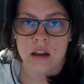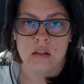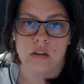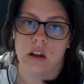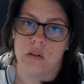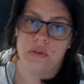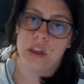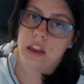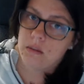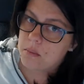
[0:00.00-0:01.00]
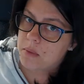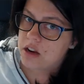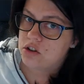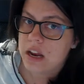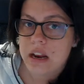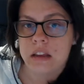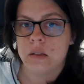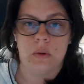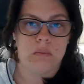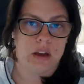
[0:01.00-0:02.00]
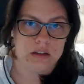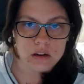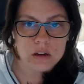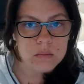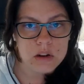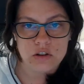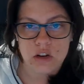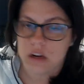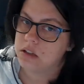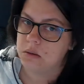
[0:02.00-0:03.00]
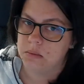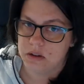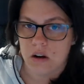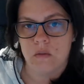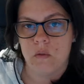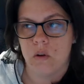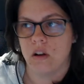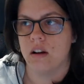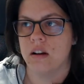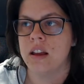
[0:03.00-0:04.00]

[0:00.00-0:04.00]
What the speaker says: Like, I don't think you have meningitis. You have bacterial meningitis. You've been done for,